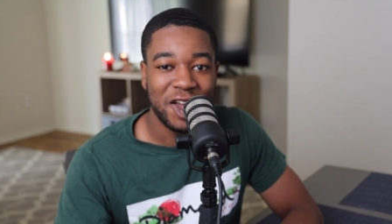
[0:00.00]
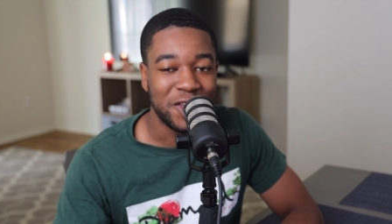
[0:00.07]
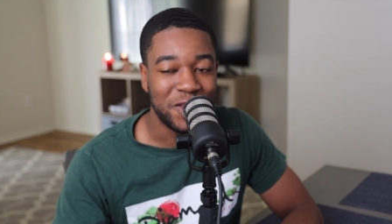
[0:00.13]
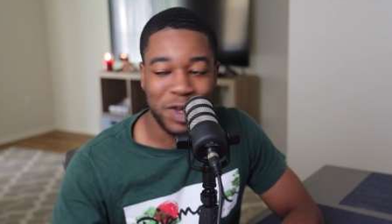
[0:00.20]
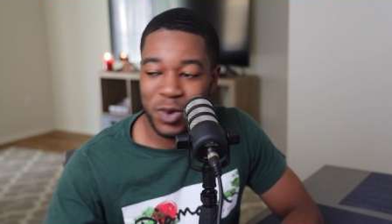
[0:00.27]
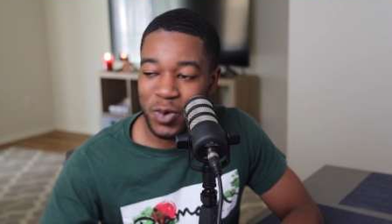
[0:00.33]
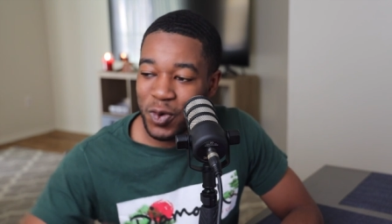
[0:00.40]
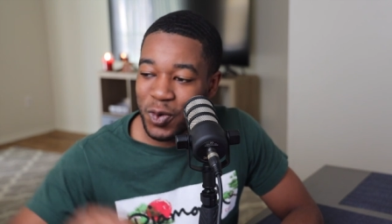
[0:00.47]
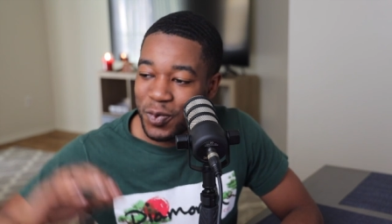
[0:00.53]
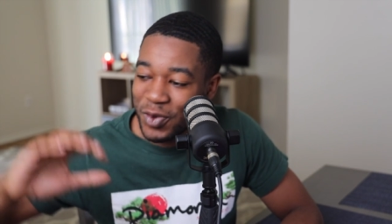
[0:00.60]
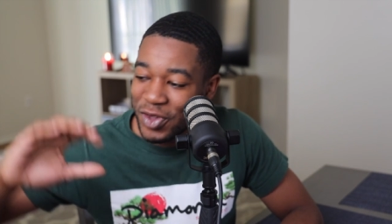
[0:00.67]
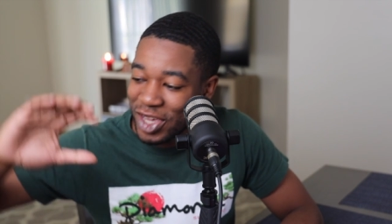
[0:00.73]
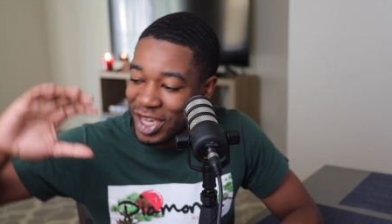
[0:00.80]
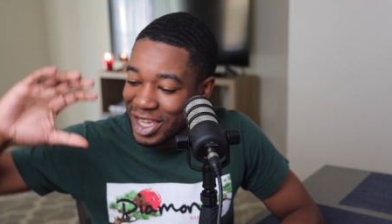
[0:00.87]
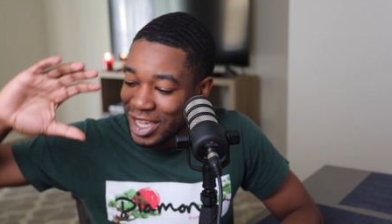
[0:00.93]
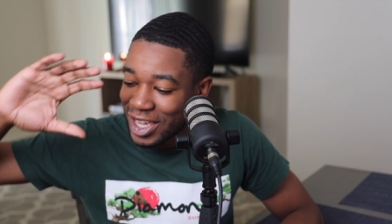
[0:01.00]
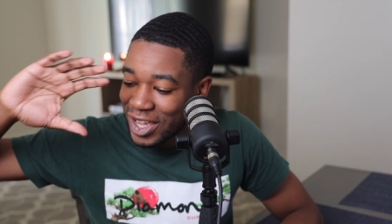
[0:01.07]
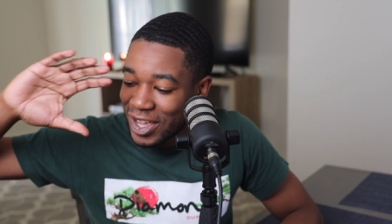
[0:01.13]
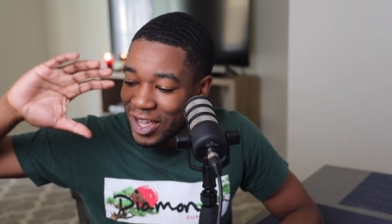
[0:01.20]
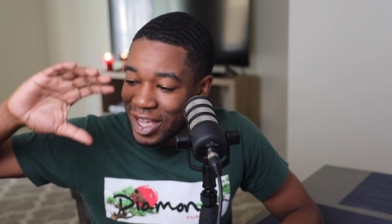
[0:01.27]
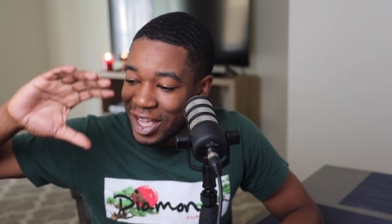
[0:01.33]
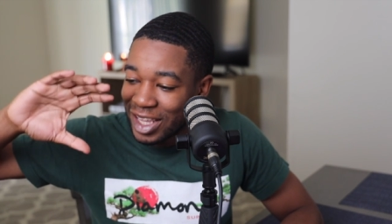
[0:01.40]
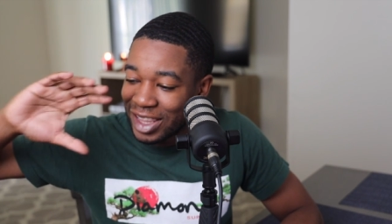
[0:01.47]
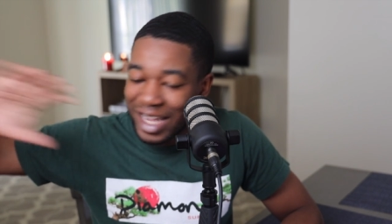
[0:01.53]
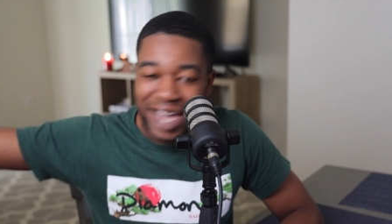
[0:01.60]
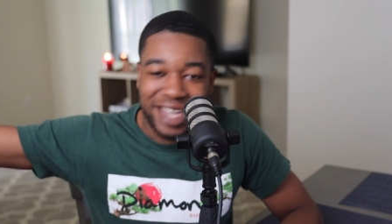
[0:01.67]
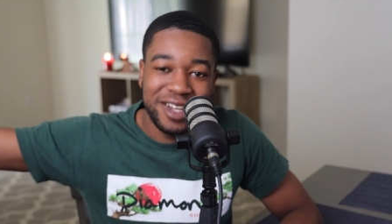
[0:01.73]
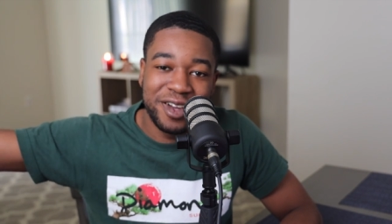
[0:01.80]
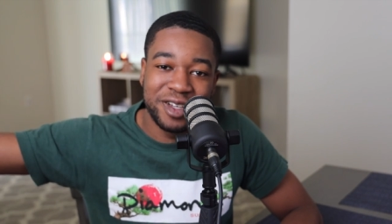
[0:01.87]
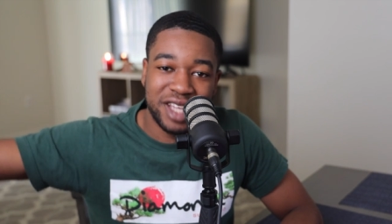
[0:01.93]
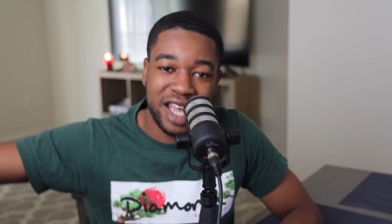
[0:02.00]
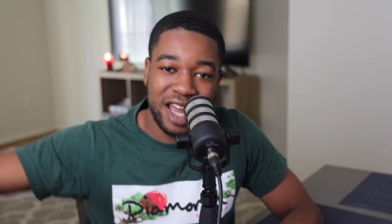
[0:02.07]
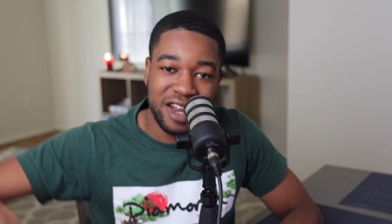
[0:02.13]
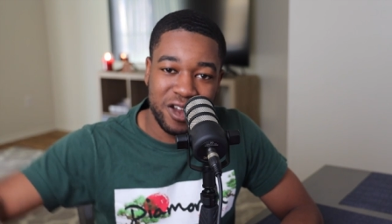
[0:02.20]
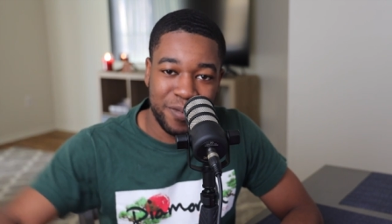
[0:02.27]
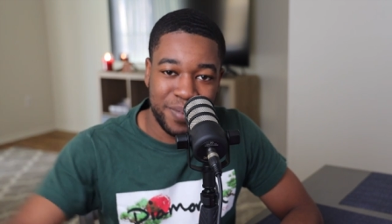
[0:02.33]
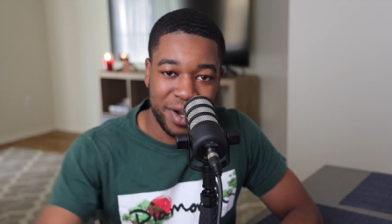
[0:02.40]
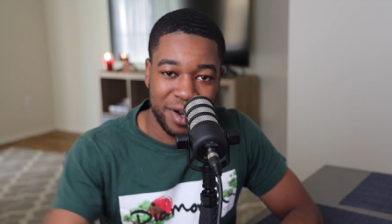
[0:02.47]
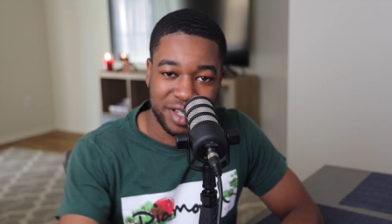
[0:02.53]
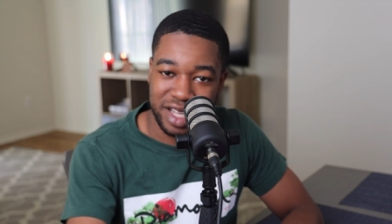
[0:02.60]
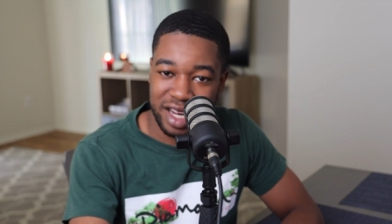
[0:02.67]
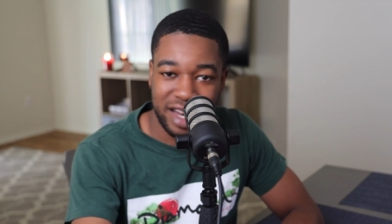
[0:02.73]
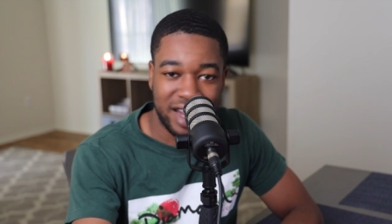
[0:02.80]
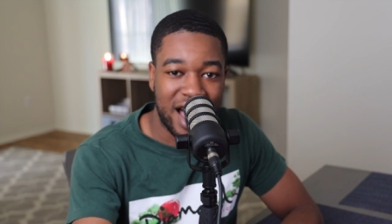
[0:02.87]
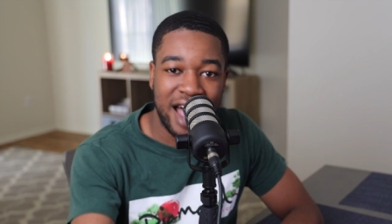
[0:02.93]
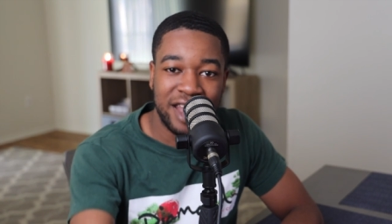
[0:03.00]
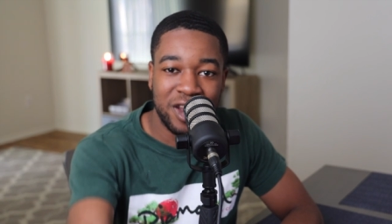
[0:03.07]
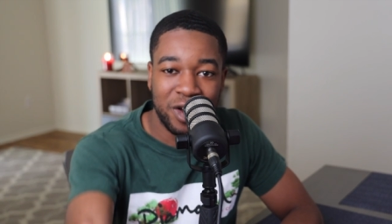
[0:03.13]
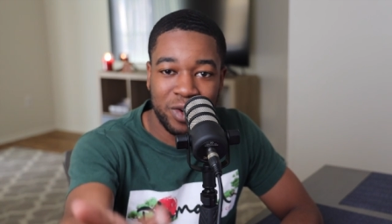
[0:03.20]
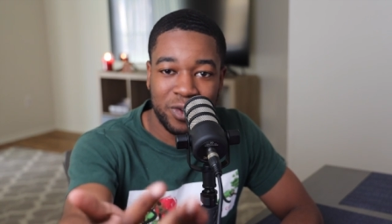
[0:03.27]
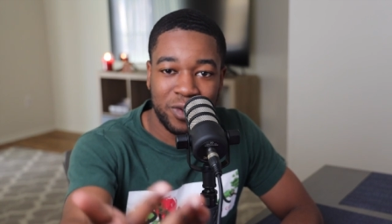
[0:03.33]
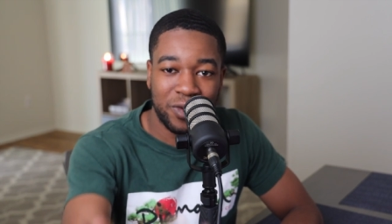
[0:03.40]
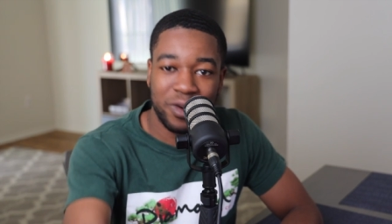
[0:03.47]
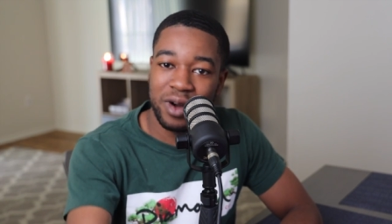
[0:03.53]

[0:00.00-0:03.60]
you will be light years ahead of your peers. And I know